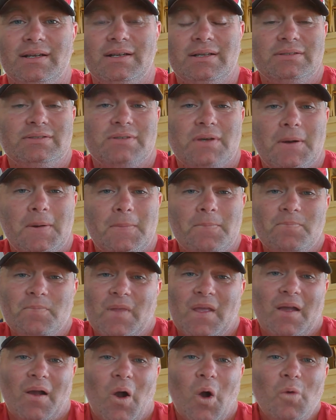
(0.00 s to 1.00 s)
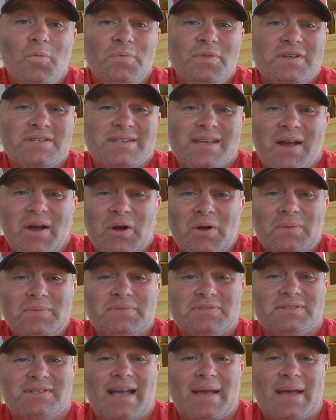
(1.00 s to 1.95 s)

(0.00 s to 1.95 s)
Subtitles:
So hope this helps.